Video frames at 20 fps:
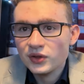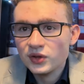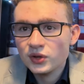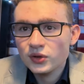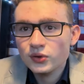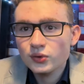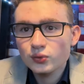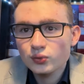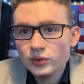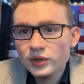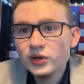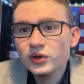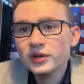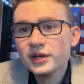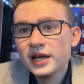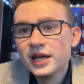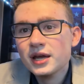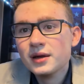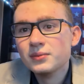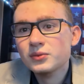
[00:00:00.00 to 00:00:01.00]
the rear
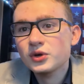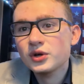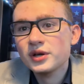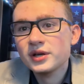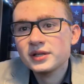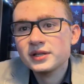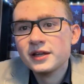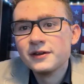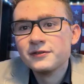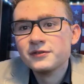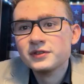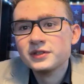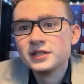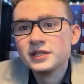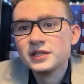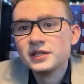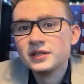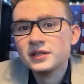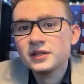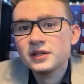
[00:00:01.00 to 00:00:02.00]
camera
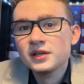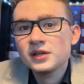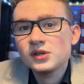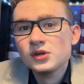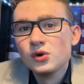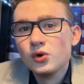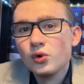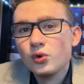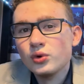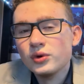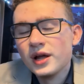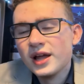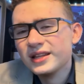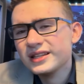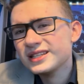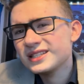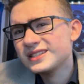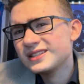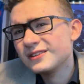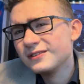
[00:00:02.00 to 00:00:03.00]
definitely, or at
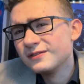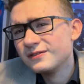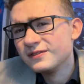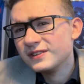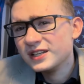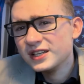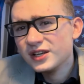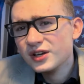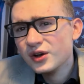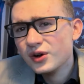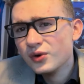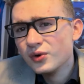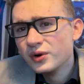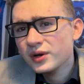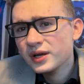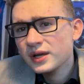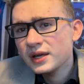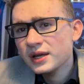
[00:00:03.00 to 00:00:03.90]
least the video,